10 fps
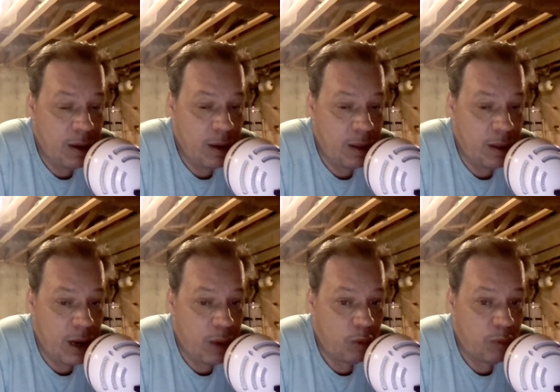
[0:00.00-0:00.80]
and then
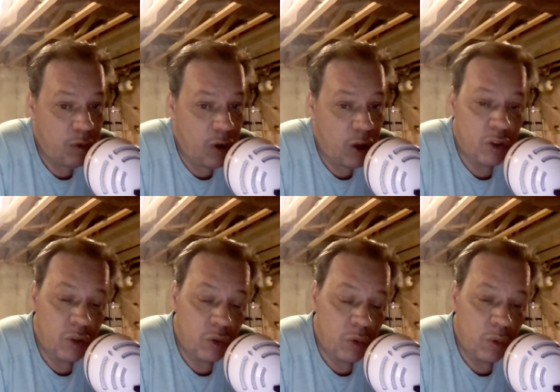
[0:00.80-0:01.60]
I will move on
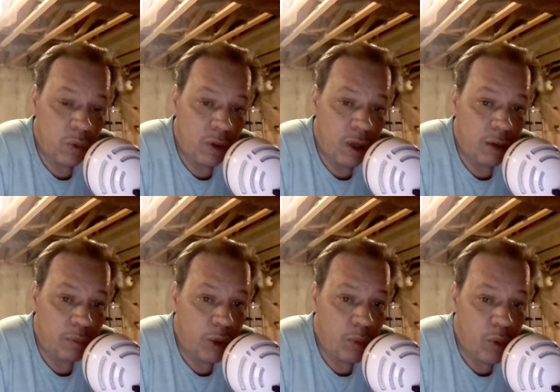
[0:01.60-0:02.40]
to the
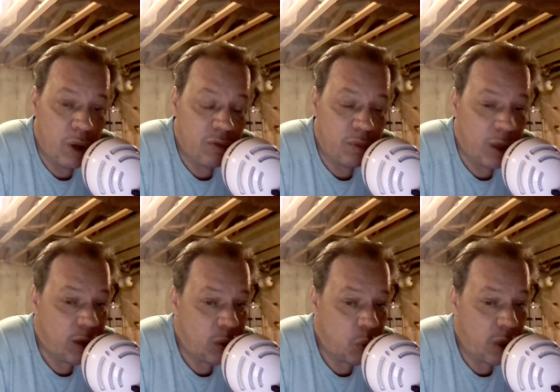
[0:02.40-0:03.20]
unemployment rate from
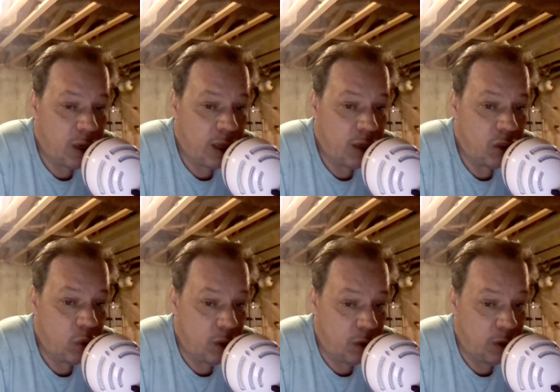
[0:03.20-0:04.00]
1929 to
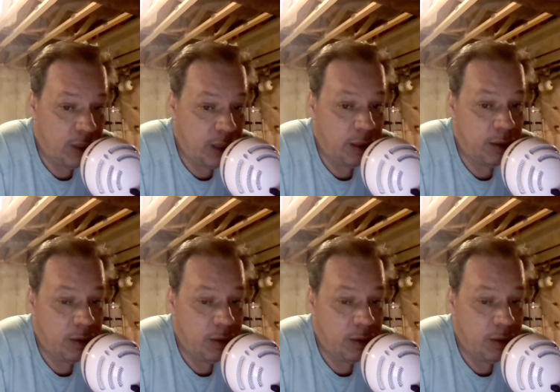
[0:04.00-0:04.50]
current date.